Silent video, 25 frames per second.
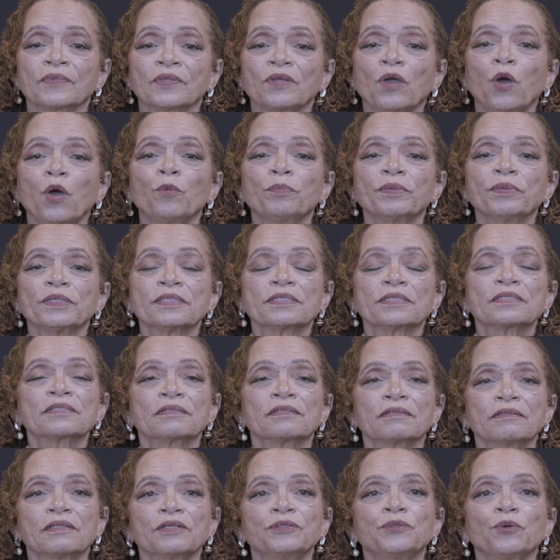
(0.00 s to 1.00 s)
opens
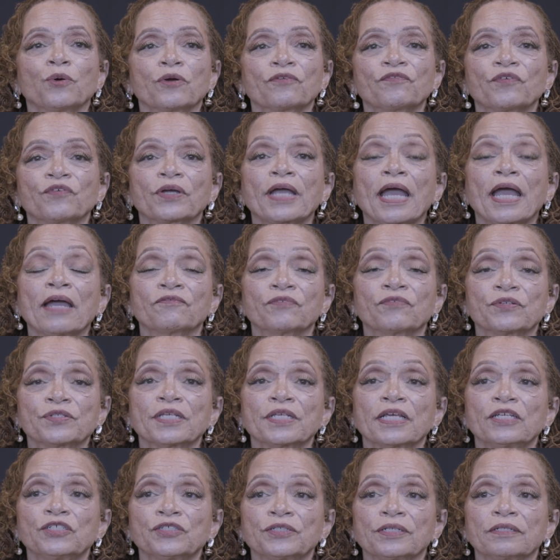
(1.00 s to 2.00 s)
the door for
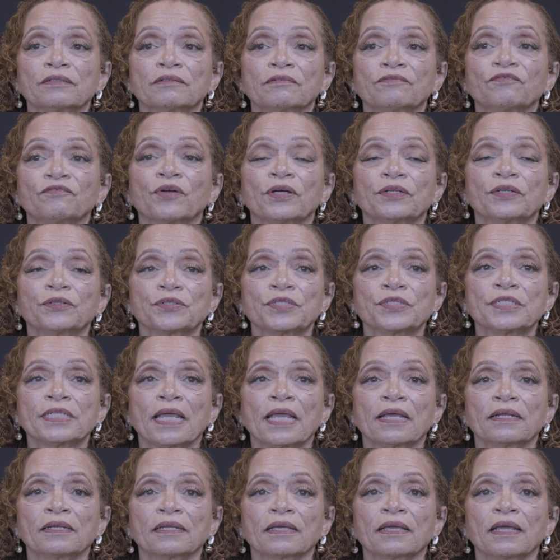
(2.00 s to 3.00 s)
conversation, for
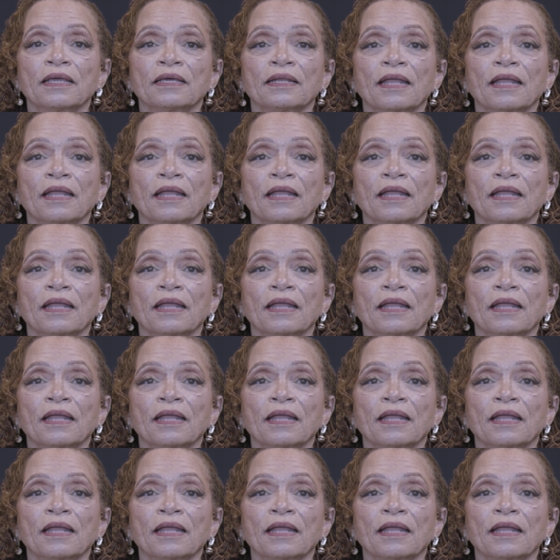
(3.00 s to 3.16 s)
understanding.